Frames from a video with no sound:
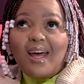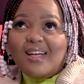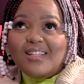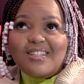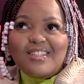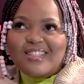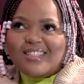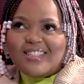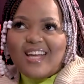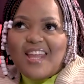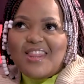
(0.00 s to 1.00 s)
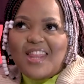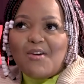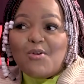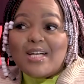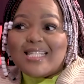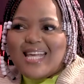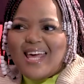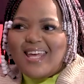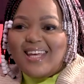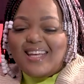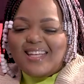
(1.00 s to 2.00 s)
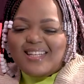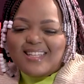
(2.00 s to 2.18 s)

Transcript: Hey, and they were saying,